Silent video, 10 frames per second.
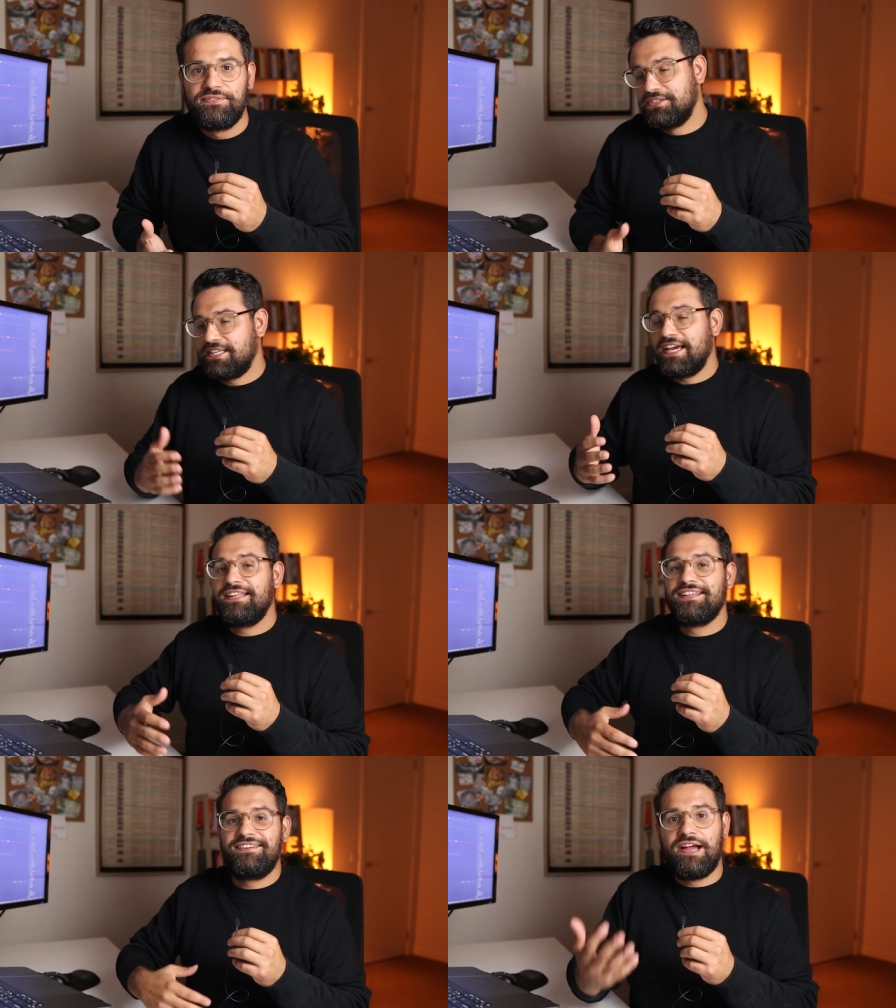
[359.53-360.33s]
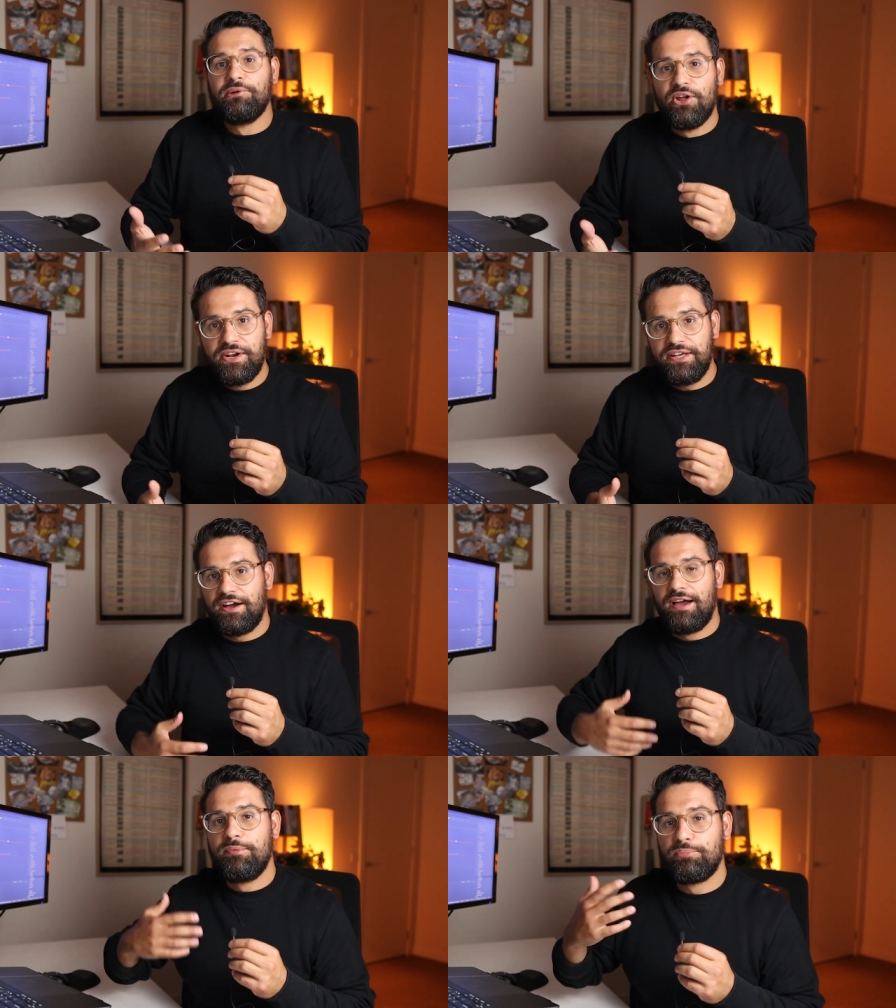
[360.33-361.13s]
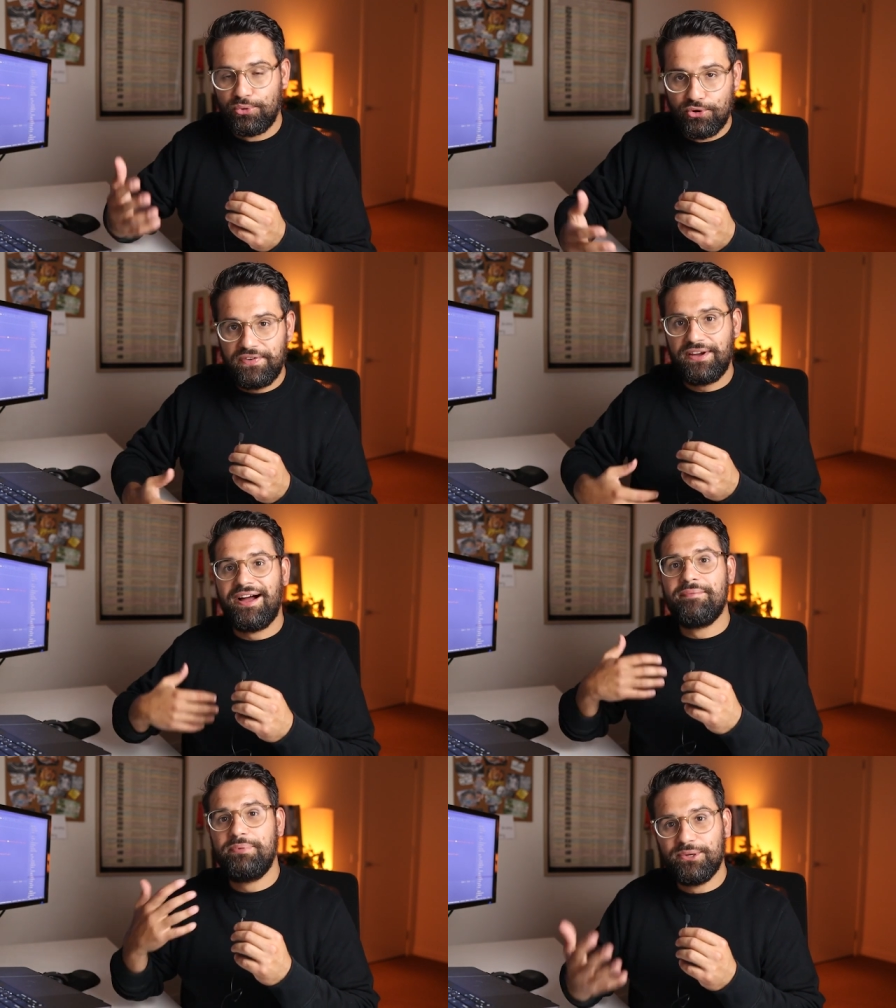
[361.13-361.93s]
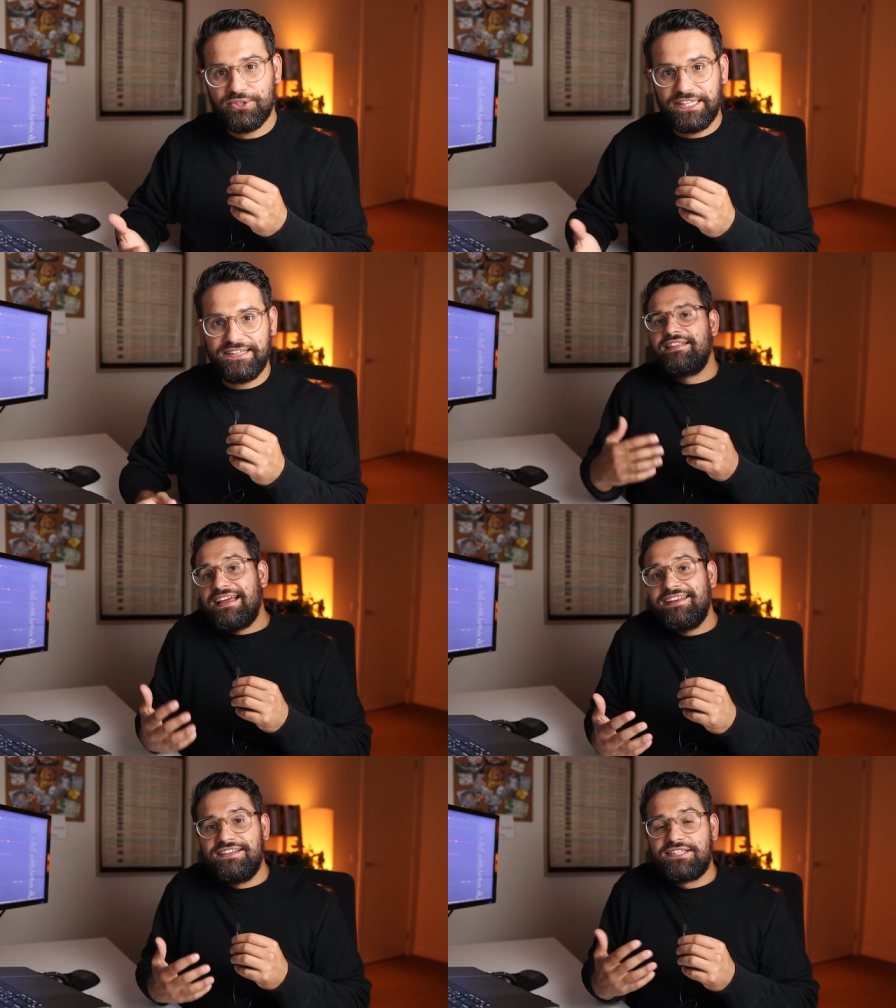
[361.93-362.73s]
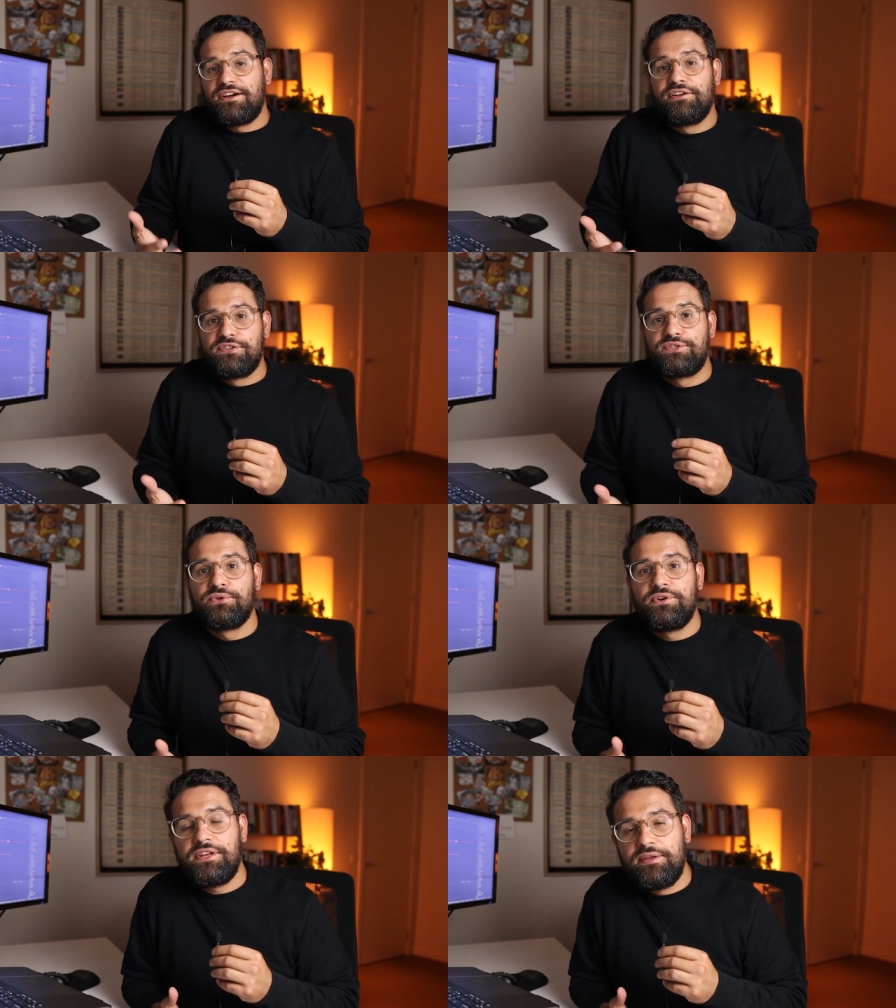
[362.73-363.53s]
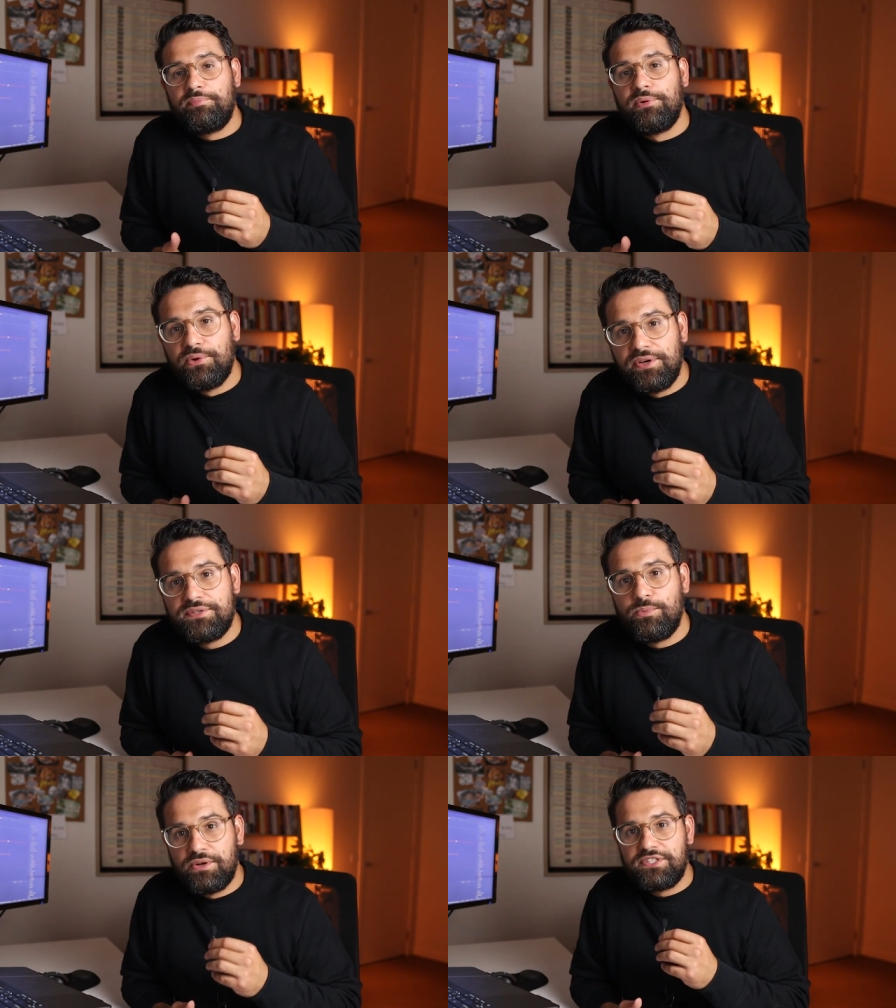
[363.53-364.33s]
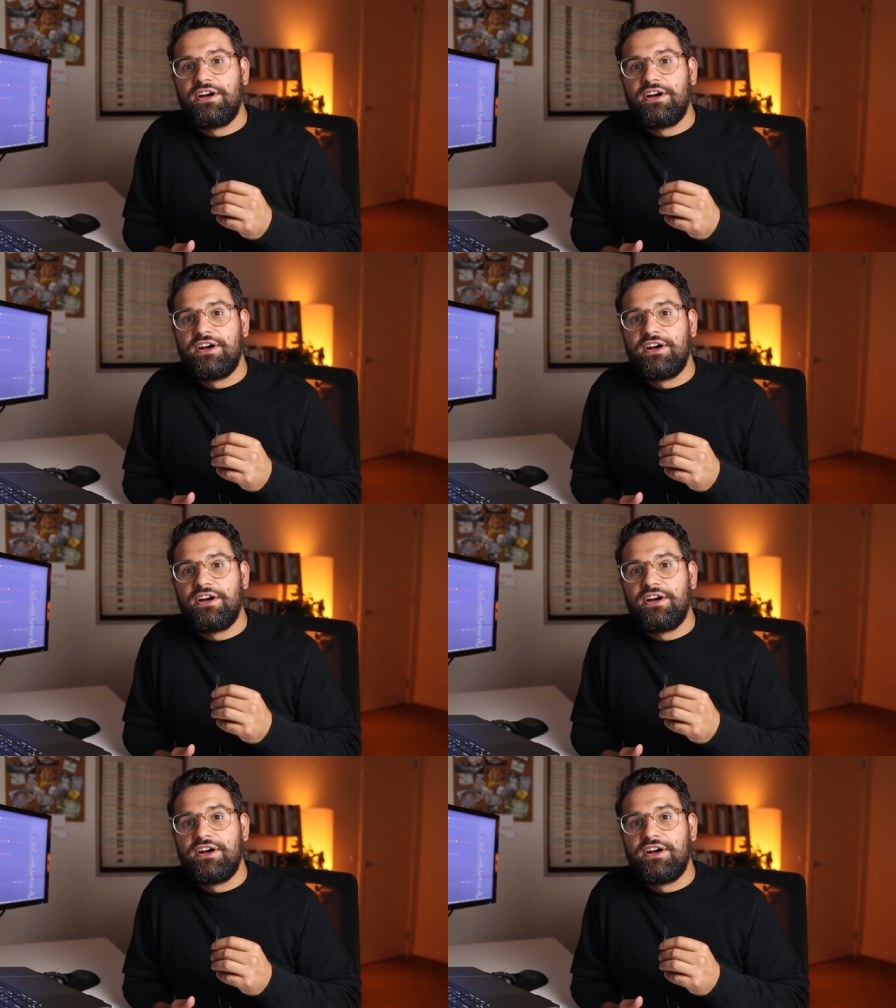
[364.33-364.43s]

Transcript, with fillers: You're saying that I'm learning, I'm improving, I'm building. And that is kind of the story that employers want